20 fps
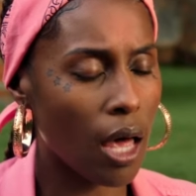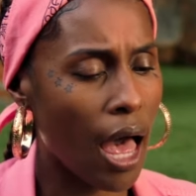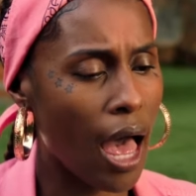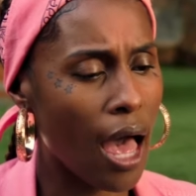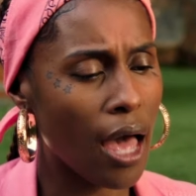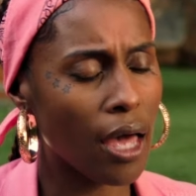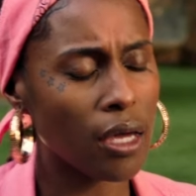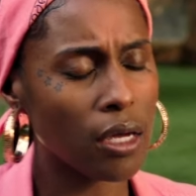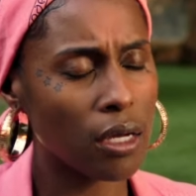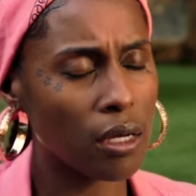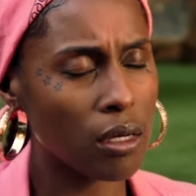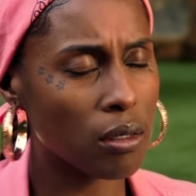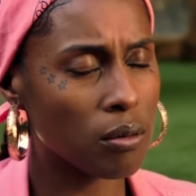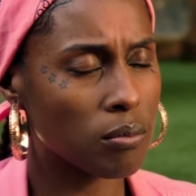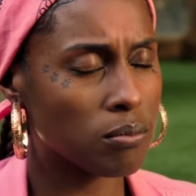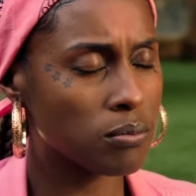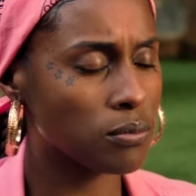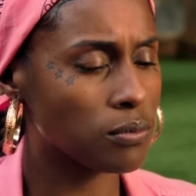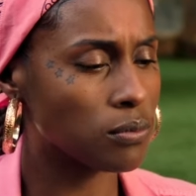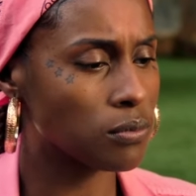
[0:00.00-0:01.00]
I
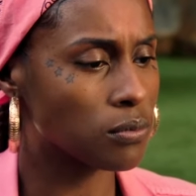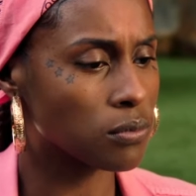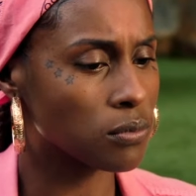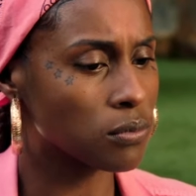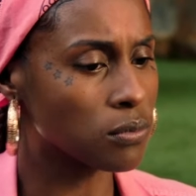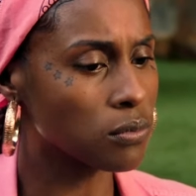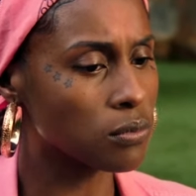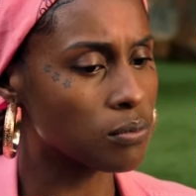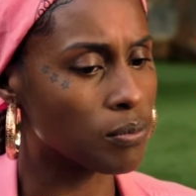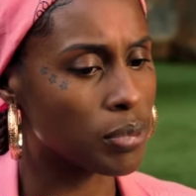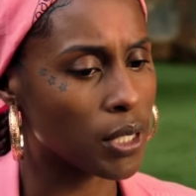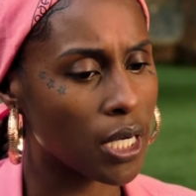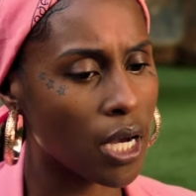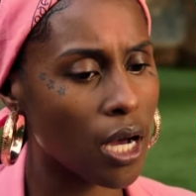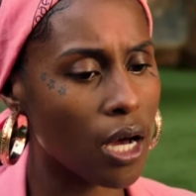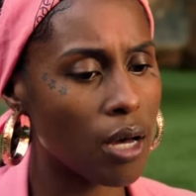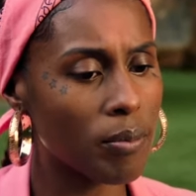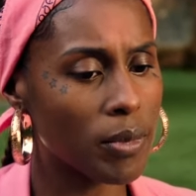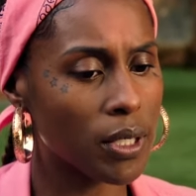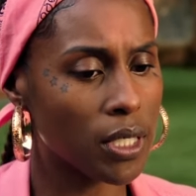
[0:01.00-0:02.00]
am
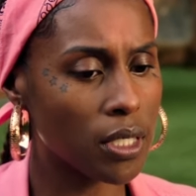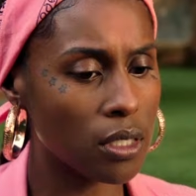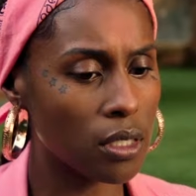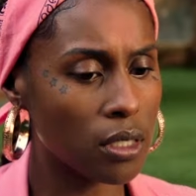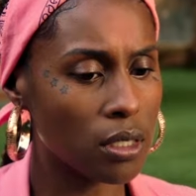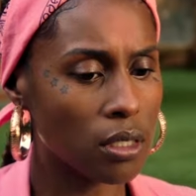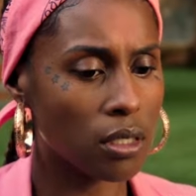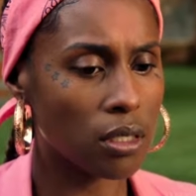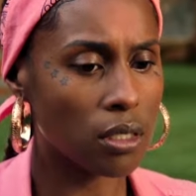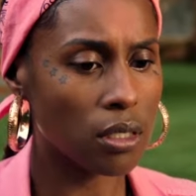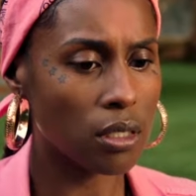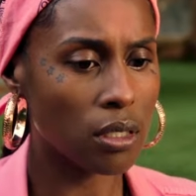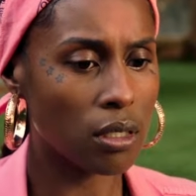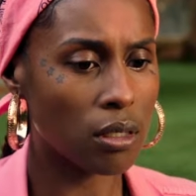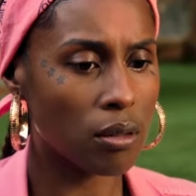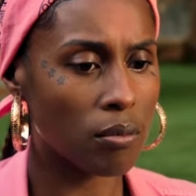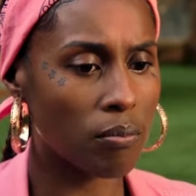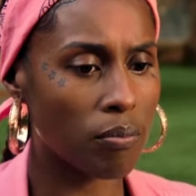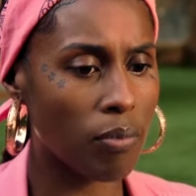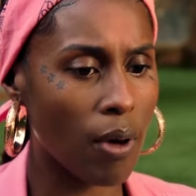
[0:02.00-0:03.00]
becoming
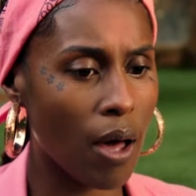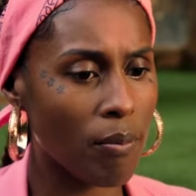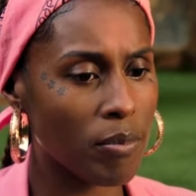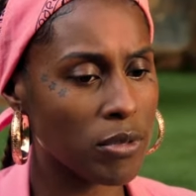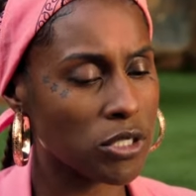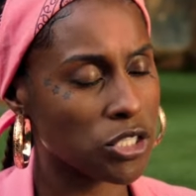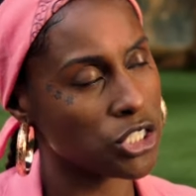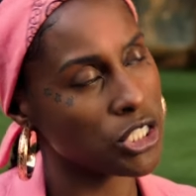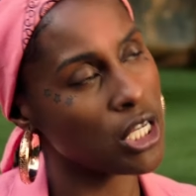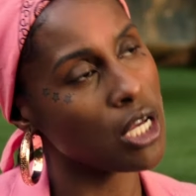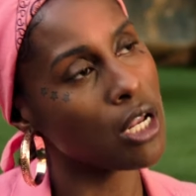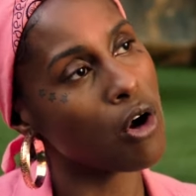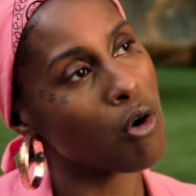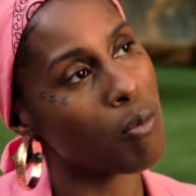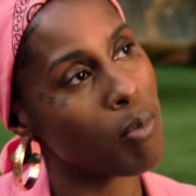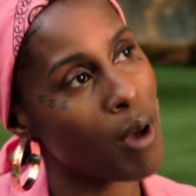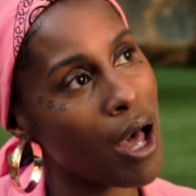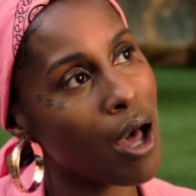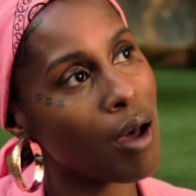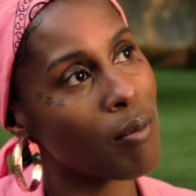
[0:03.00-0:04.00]
by Michelle
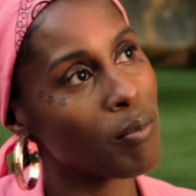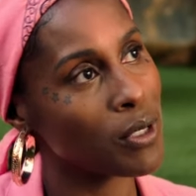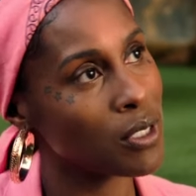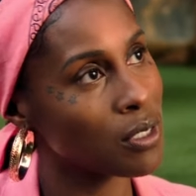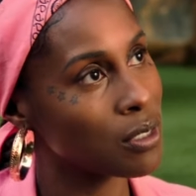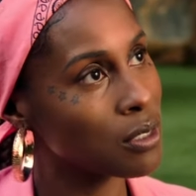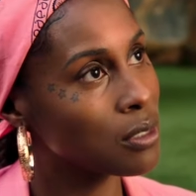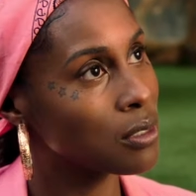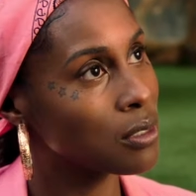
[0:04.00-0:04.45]
Obama.